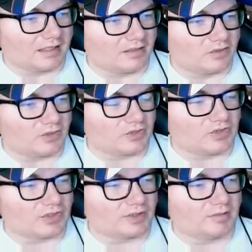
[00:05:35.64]
I got a little
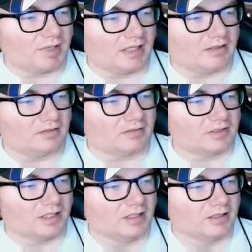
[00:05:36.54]
concerned
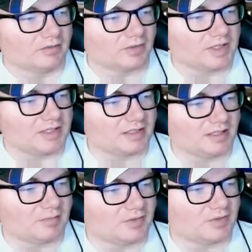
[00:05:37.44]
about releasing
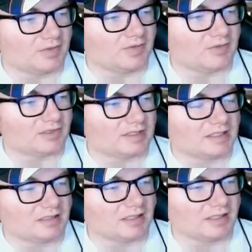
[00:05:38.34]
the episodes
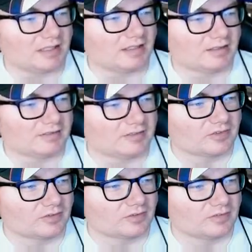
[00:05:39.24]
until I
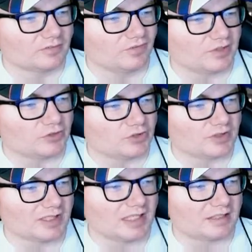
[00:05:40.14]
felt
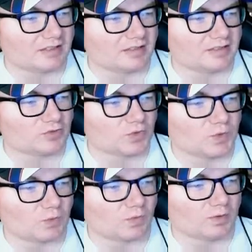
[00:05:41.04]
sure that I could at least
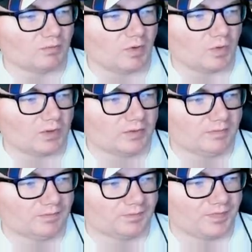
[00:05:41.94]
record one
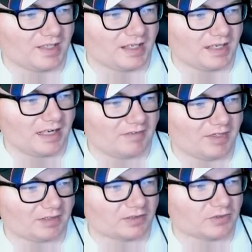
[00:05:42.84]
more. And then I'd have
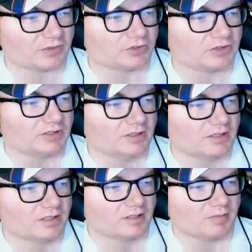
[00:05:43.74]
like a cushion.
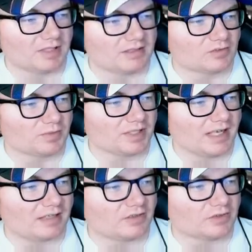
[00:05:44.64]
This will be
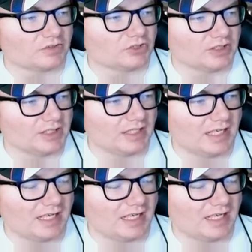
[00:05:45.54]
that cushion.